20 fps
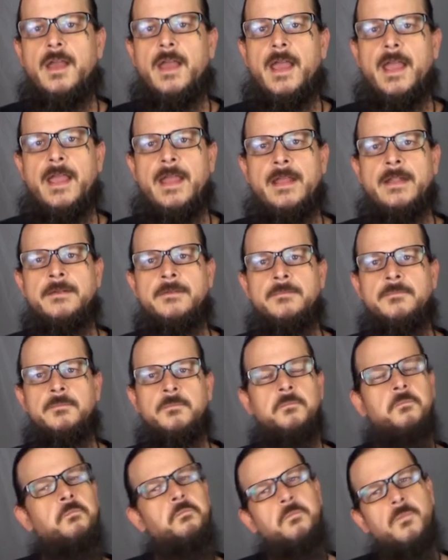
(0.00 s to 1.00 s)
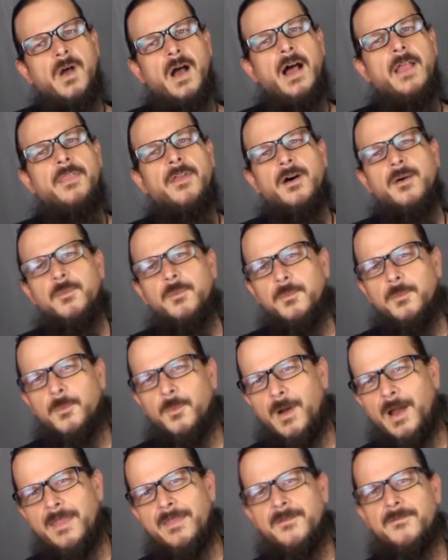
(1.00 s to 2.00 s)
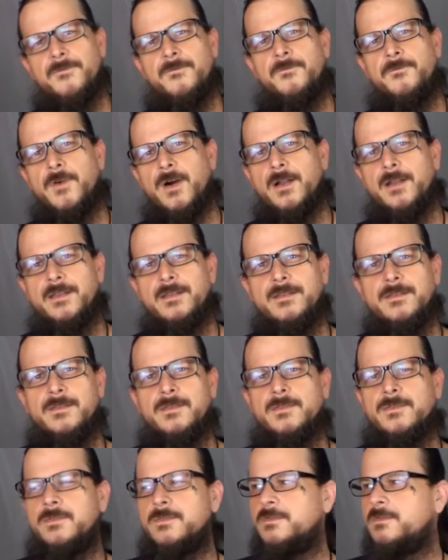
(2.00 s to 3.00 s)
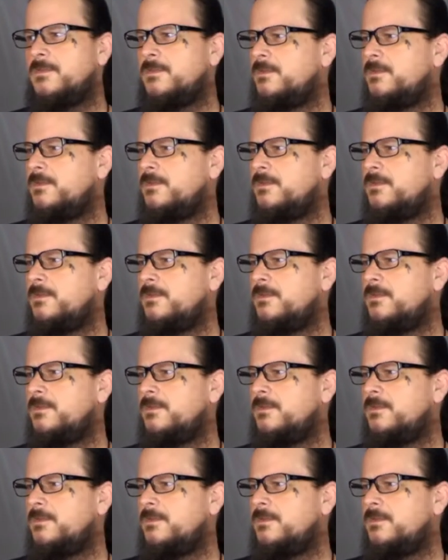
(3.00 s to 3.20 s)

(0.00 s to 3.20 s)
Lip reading: And I thought, why the fuck is